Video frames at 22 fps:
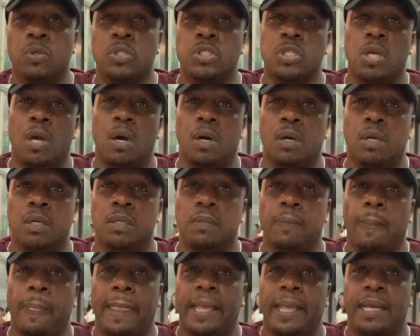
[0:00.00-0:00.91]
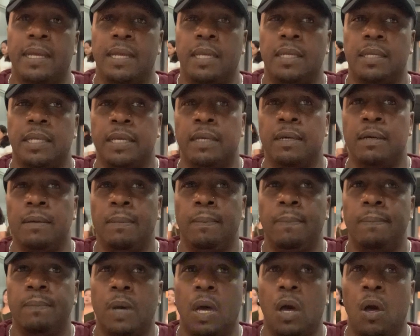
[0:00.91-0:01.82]
called
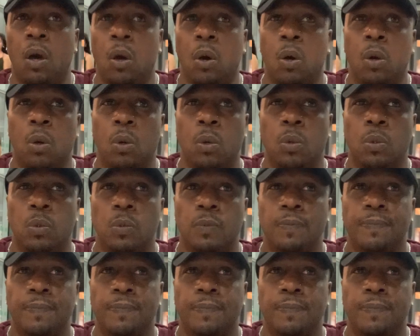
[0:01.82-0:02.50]
MOMN,